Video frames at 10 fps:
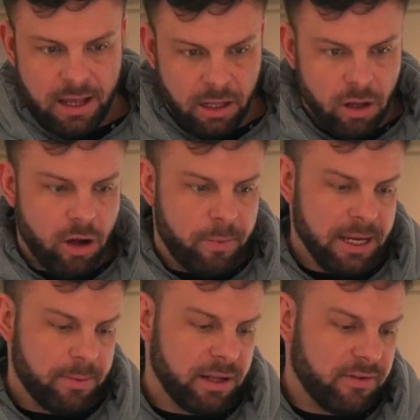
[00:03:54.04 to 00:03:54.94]
A lot of
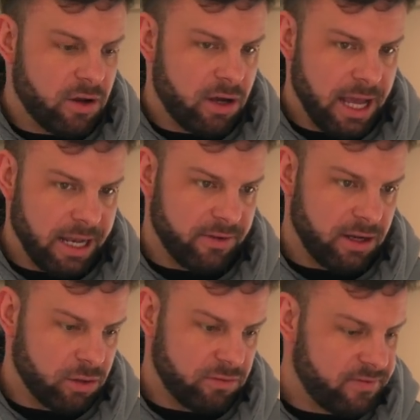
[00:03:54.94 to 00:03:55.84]
people have got a hell of a
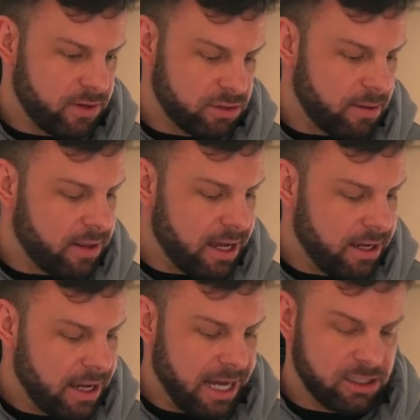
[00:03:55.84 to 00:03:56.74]
lot of good reviews about
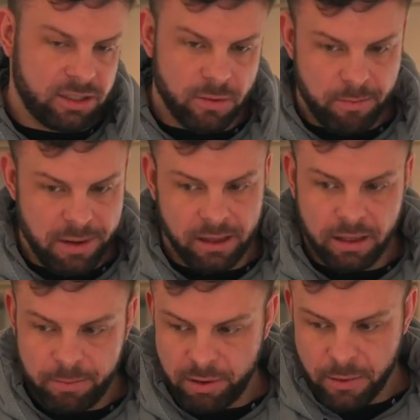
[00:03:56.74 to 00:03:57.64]
that. I just do a mil
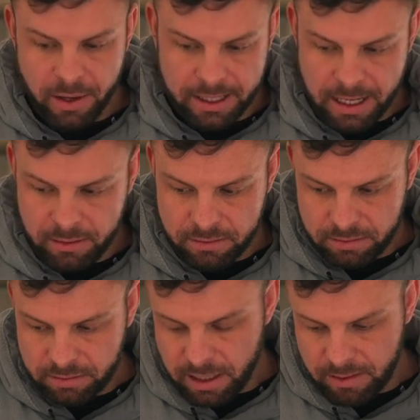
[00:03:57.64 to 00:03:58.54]
pre-workout,
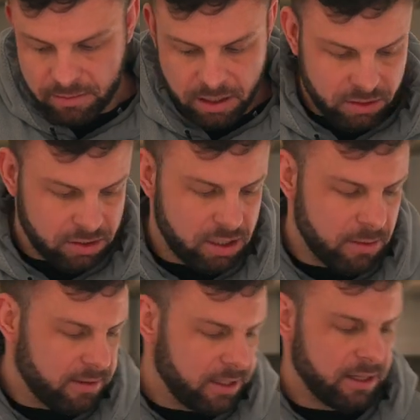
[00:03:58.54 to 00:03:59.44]
not going to 2
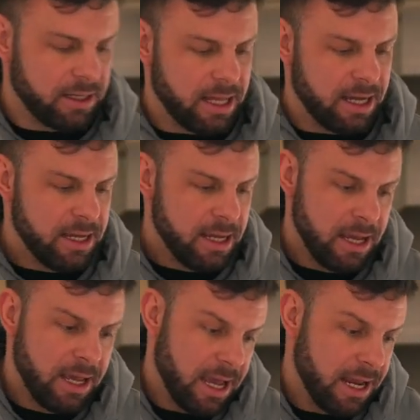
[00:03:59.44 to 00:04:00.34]
mil or anything like that,
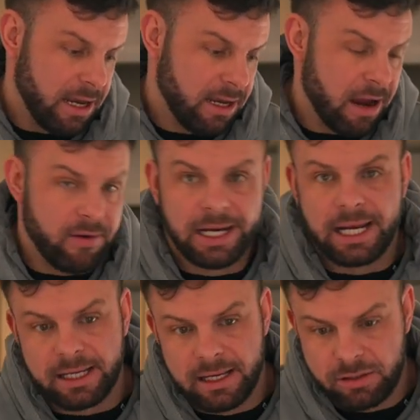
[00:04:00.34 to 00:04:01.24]
and I really
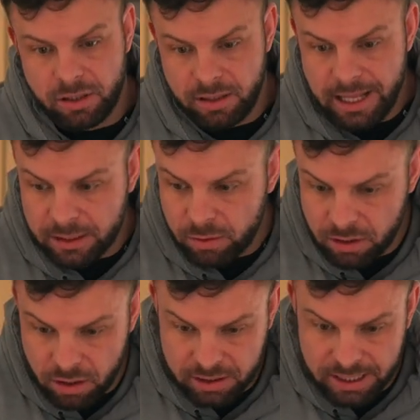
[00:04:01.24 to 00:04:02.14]
like it. So that's what
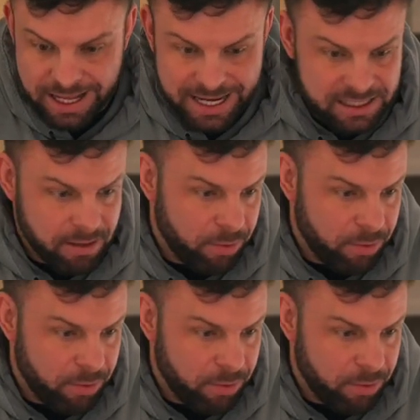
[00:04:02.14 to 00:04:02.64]
goes in. That is the